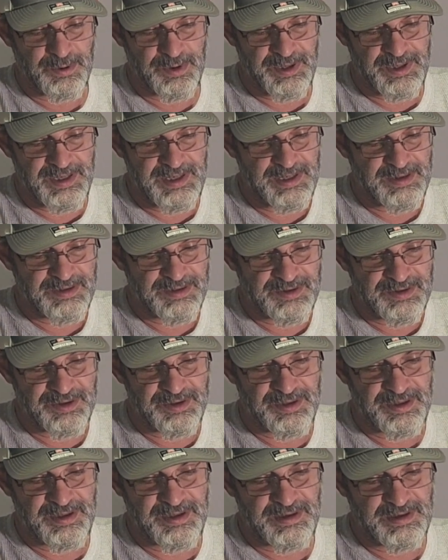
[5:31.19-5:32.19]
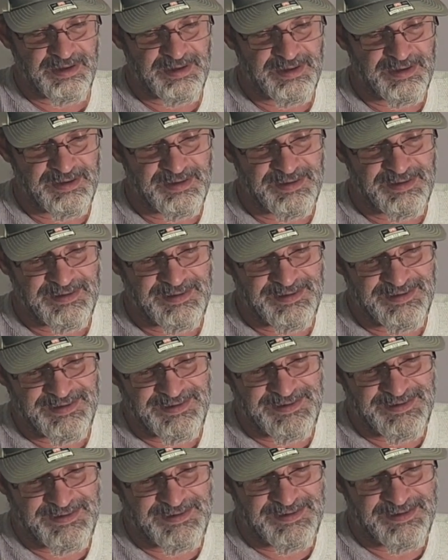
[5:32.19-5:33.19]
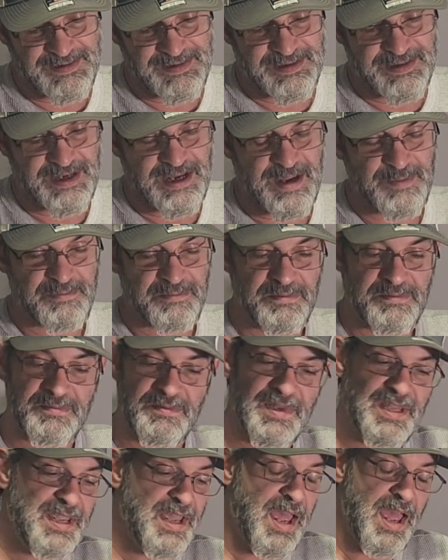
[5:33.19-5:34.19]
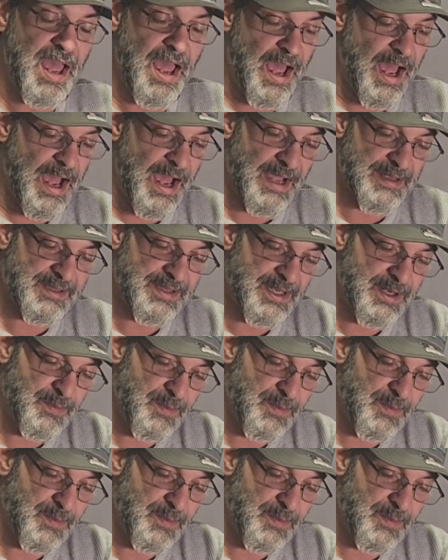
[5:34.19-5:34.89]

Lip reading: knee is good. Top knee, I'll tell you